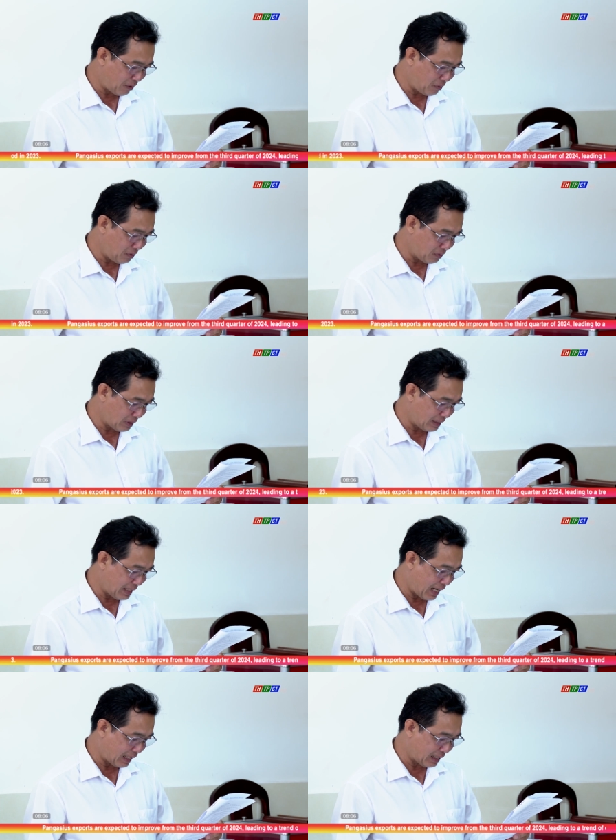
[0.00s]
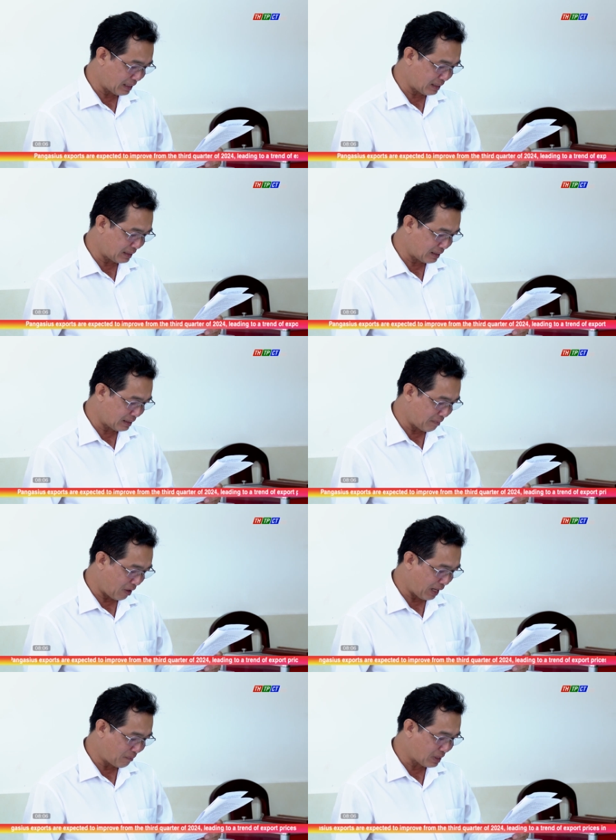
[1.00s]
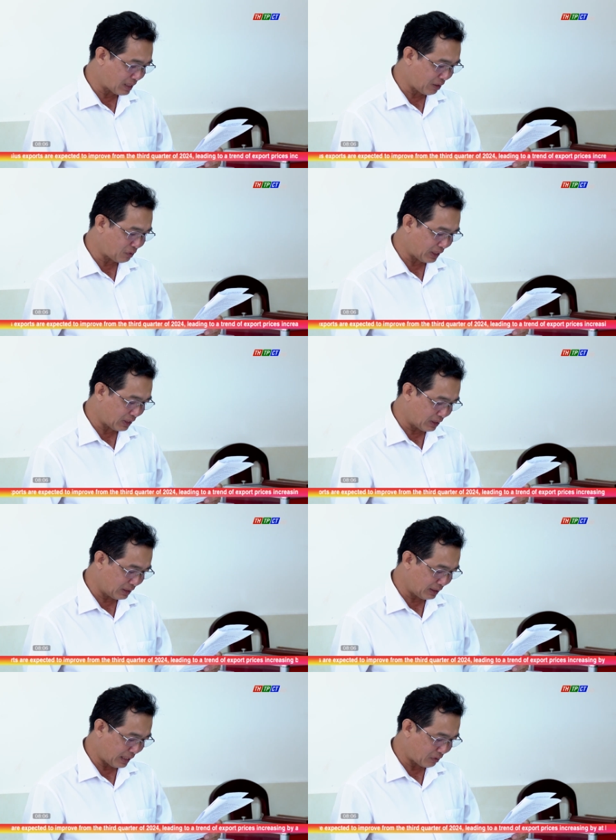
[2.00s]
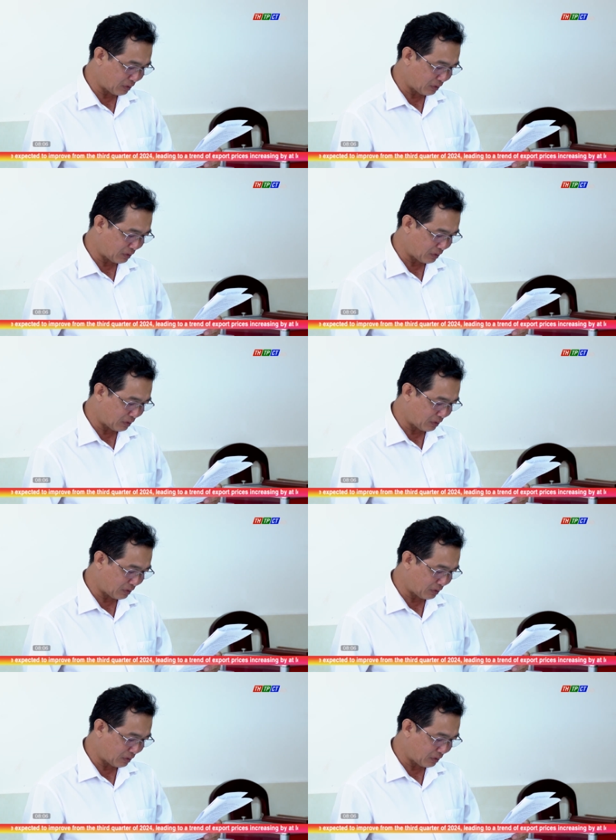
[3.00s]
in early July. At the meeting, the